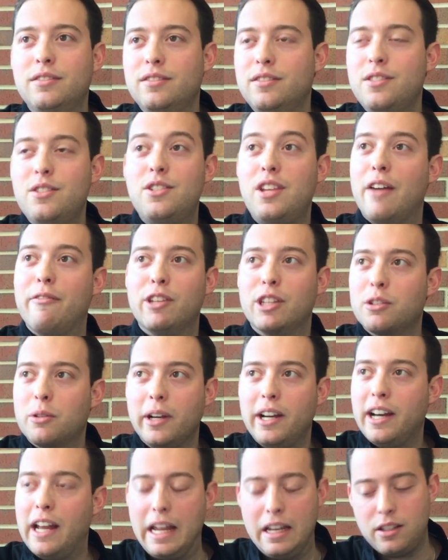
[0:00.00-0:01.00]
seventh
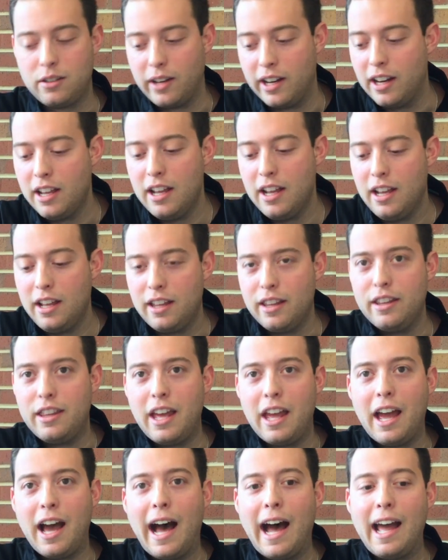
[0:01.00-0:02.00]
grade, eighth grade,
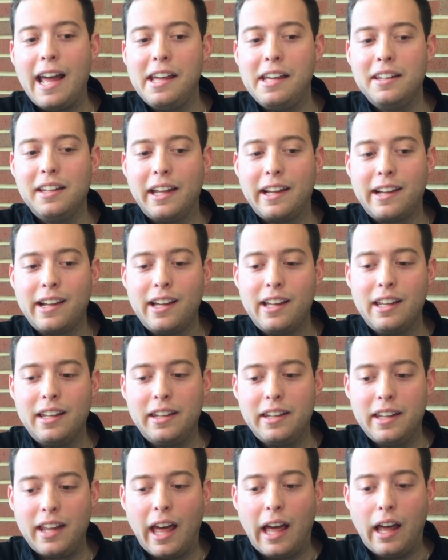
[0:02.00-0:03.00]
that I
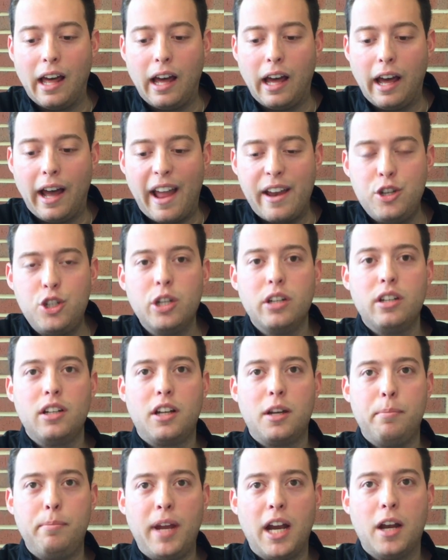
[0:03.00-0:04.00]
shouldn't
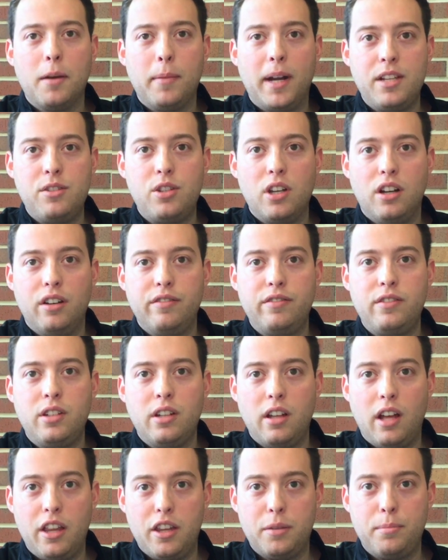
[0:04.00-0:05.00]
compare myself to
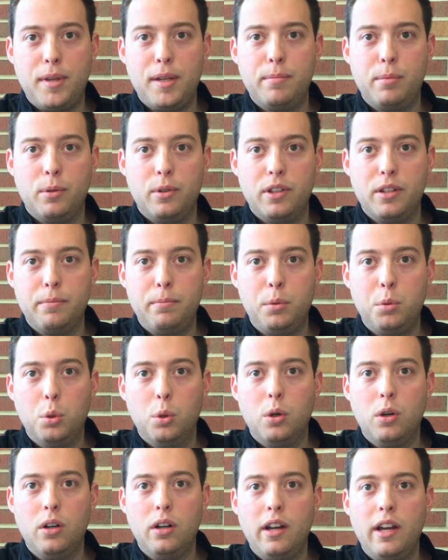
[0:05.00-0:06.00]
other people in the
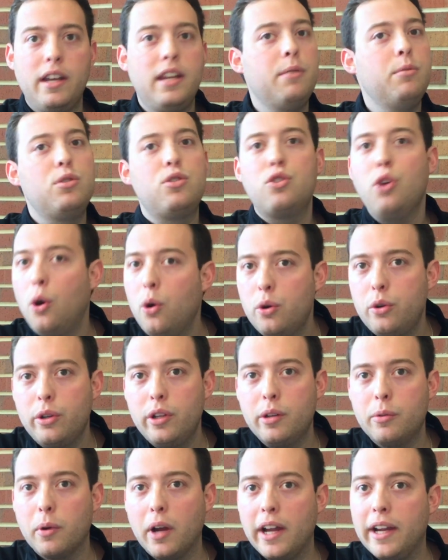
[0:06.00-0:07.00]
pool. And he was
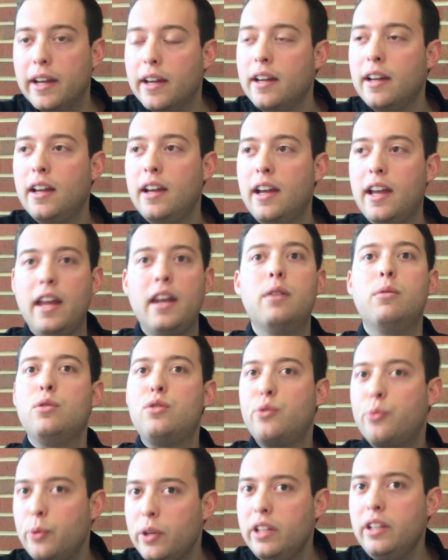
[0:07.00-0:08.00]
totally right. And it
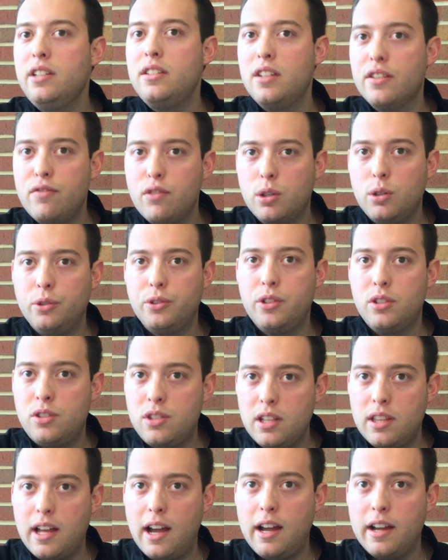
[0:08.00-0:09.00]
was really difficult to
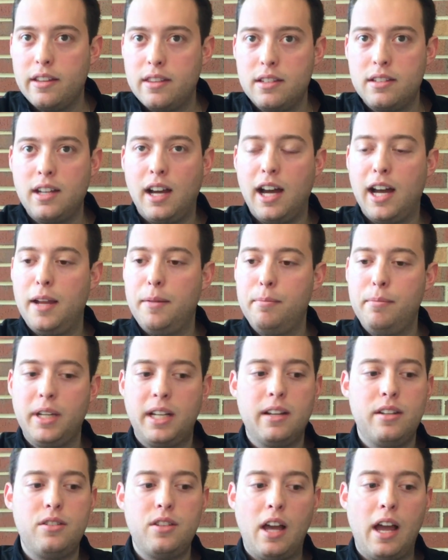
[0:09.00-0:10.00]
see that at the time
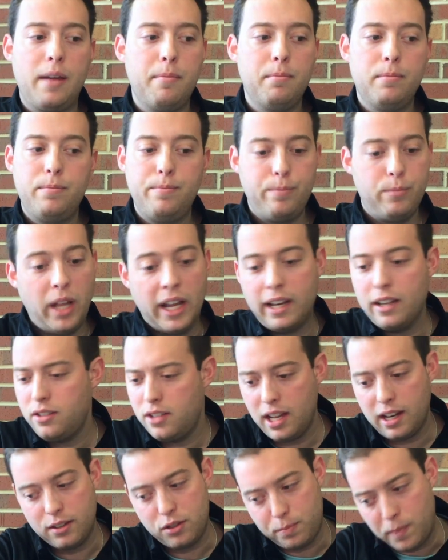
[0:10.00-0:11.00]
because like I
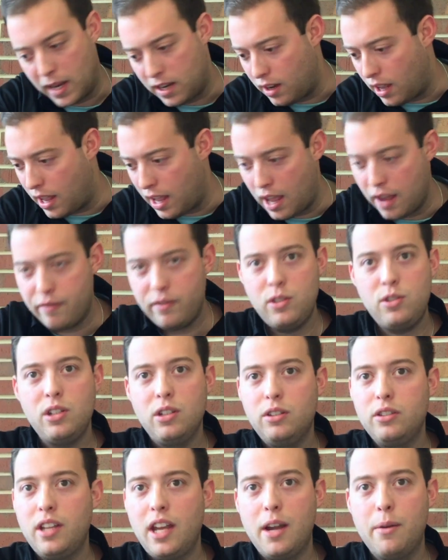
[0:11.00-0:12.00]
said, I spend every
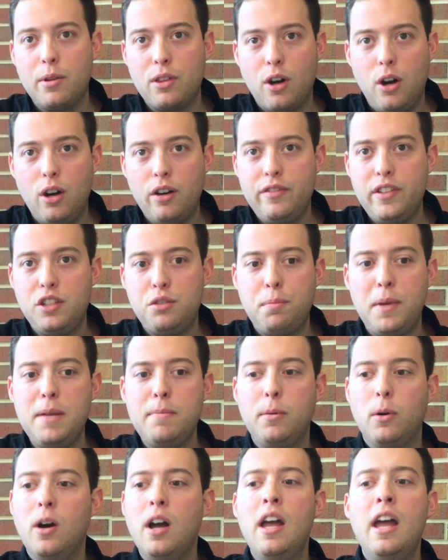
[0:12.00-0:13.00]
single day with all of these
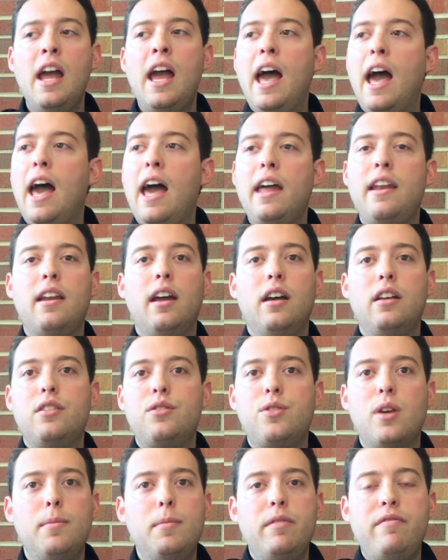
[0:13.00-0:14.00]
people, and
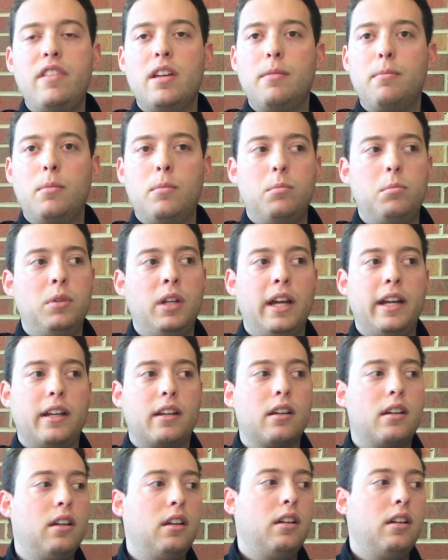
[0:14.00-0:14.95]
some of them like